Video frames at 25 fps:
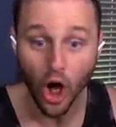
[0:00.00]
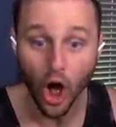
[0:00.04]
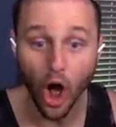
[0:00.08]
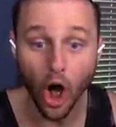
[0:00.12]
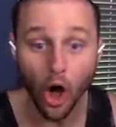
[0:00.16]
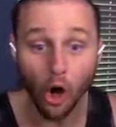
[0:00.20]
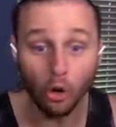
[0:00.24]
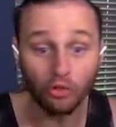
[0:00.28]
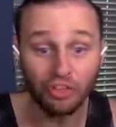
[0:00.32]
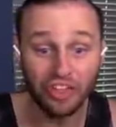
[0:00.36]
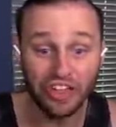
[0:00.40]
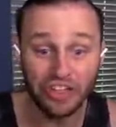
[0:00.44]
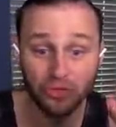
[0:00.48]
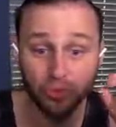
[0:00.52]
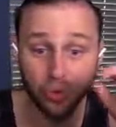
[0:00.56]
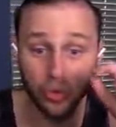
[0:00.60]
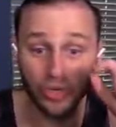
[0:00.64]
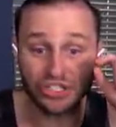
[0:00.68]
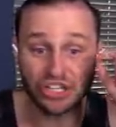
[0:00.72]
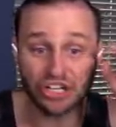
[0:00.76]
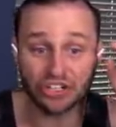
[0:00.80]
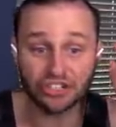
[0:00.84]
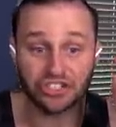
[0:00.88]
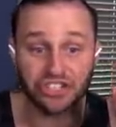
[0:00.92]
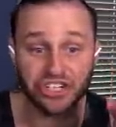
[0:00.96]
Oh, this
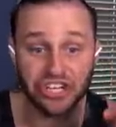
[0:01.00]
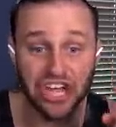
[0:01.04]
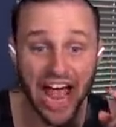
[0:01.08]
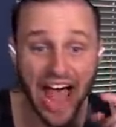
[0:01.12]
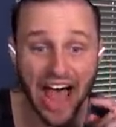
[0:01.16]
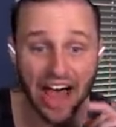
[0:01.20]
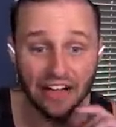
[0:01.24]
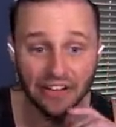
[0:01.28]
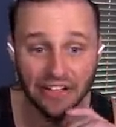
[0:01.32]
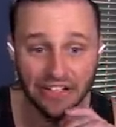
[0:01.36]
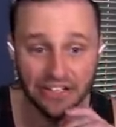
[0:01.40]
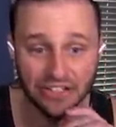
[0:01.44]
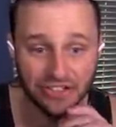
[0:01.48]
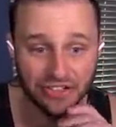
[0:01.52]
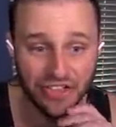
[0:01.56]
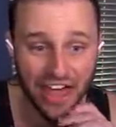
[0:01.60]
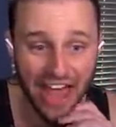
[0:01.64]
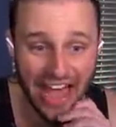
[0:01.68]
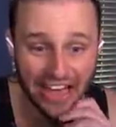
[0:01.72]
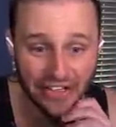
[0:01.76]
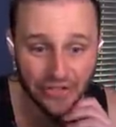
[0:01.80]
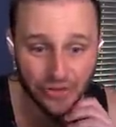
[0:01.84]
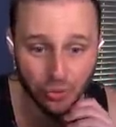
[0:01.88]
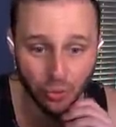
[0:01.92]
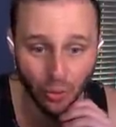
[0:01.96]
was a challenge.
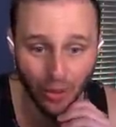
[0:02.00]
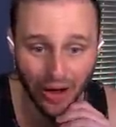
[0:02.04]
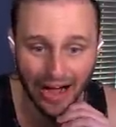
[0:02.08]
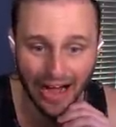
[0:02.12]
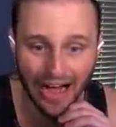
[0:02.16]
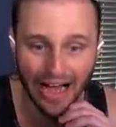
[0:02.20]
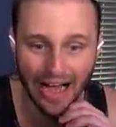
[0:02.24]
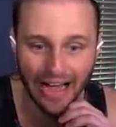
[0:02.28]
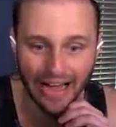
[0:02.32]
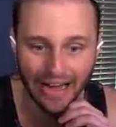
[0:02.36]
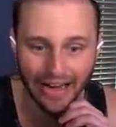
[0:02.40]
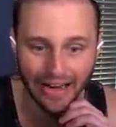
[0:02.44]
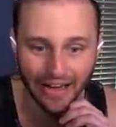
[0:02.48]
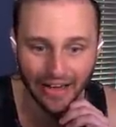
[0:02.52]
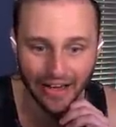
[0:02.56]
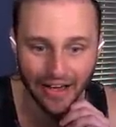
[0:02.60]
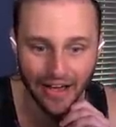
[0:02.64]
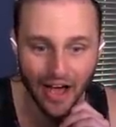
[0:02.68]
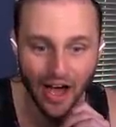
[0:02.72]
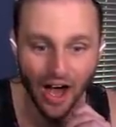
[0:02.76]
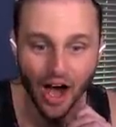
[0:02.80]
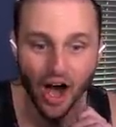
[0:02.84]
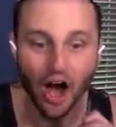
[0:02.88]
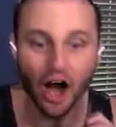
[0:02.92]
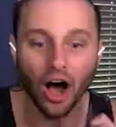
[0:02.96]
That's why.
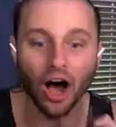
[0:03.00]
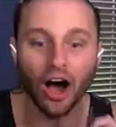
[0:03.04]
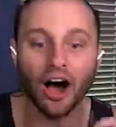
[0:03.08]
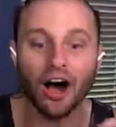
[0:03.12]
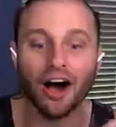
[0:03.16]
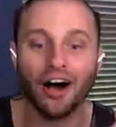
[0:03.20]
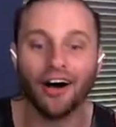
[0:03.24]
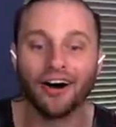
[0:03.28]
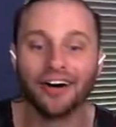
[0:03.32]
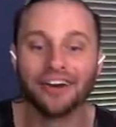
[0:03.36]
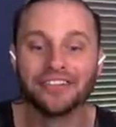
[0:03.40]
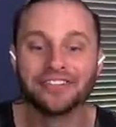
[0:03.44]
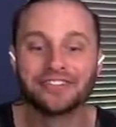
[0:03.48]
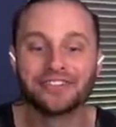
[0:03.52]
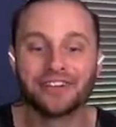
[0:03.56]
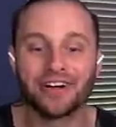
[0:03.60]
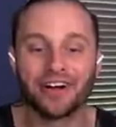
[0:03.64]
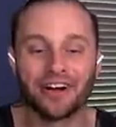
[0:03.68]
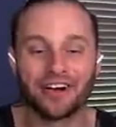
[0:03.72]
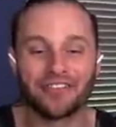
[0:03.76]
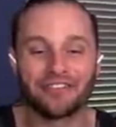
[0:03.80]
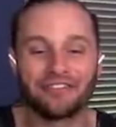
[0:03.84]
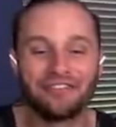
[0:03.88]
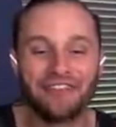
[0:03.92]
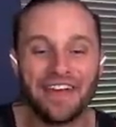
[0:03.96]
A hundred
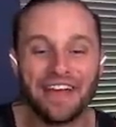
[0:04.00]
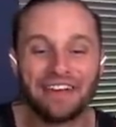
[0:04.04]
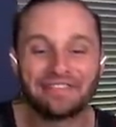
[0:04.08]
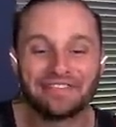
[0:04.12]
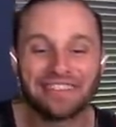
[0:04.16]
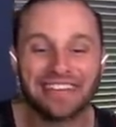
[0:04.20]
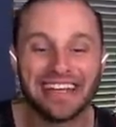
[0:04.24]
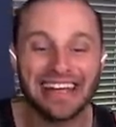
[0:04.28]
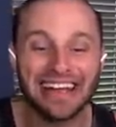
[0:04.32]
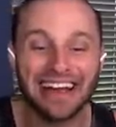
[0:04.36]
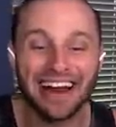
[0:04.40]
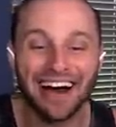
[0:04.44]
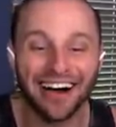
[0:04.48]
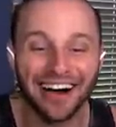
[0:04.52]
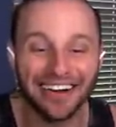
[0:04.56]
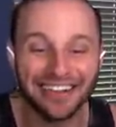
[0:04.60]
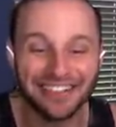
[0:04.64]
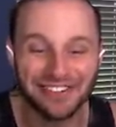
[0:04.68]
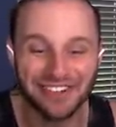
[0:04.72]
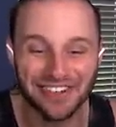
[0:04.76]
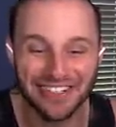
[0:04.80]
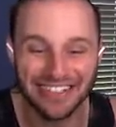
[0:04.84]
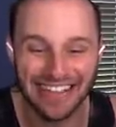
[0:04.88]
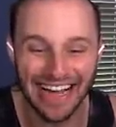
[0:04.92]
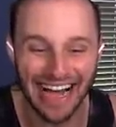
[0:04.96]
or fifteen
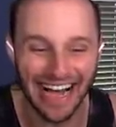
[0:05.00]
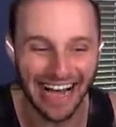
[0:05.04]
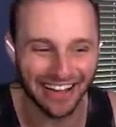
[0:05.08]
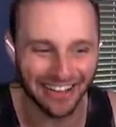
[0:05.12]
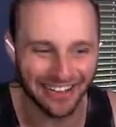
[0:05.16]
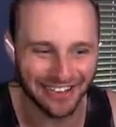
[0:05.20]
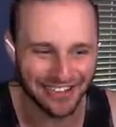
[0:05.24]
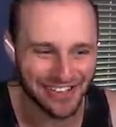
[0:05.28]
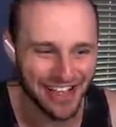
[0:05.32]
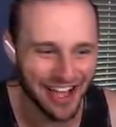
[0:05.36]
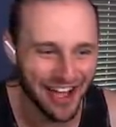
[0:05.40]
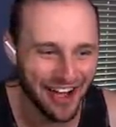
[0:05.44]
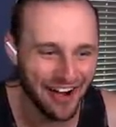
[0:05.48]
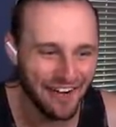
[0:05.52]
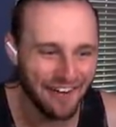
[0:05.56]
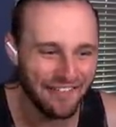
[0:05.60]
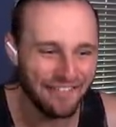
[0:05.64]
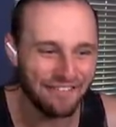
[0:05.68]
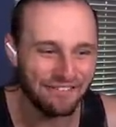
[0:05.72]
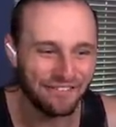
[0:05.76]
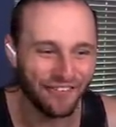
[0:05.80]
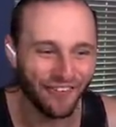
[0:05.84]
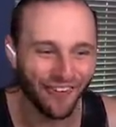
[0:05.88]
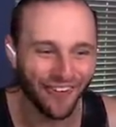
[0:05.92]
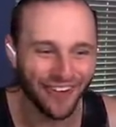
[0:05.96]
hundred dollars,
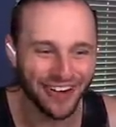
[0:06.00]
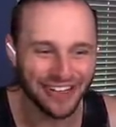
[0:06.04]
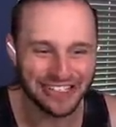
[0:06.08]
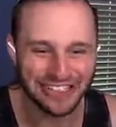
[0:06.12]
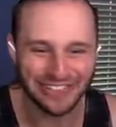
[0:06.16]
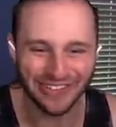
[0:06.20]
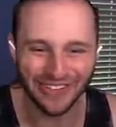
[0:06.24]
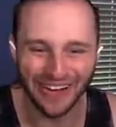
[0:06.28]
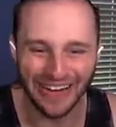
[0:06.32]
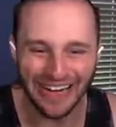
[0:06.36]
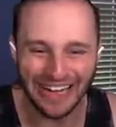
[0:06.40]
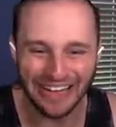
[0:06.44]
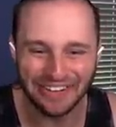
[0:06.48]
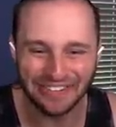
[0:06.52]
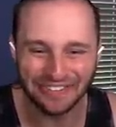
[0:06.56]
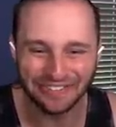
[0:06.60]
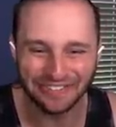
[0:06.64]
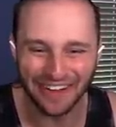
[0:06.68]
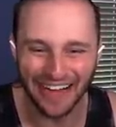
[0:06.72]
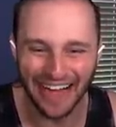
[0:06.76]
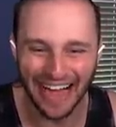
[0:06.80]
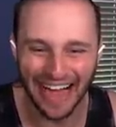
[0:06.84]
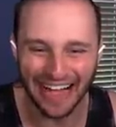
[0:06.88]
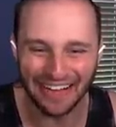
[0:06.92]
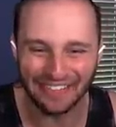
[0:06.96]

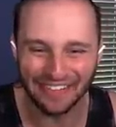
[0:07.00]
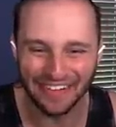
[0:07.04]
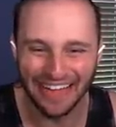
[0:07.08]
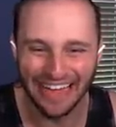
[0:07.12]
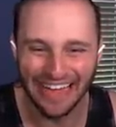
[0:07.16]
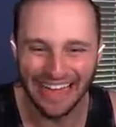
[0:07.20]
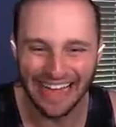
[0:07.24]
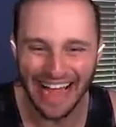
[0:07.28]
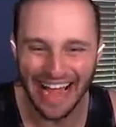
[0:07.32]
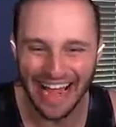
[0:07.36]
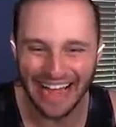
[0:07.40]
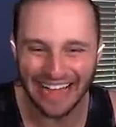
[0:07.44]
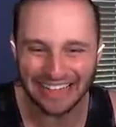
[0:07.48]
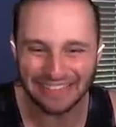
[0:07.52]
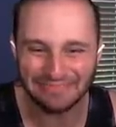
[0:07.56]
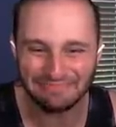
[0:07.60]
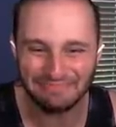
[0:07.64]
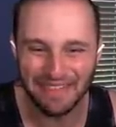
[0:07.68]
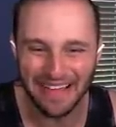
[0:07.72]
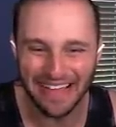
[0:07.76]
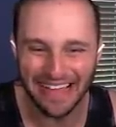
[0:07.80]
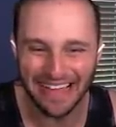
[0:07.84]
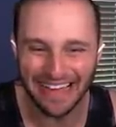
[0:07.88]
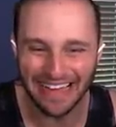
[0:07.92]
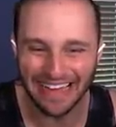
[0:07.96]
425
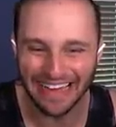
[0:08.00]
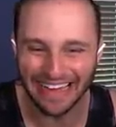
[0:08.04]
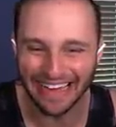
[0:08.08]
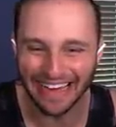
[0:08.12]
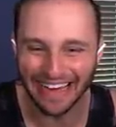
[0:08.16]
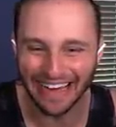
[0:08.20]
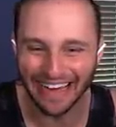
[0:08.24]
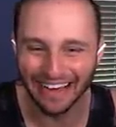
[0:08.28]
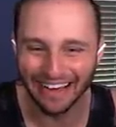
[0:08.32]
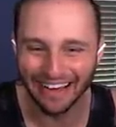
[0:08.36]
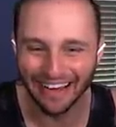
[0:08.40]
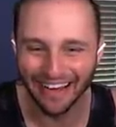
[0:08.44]
EXP.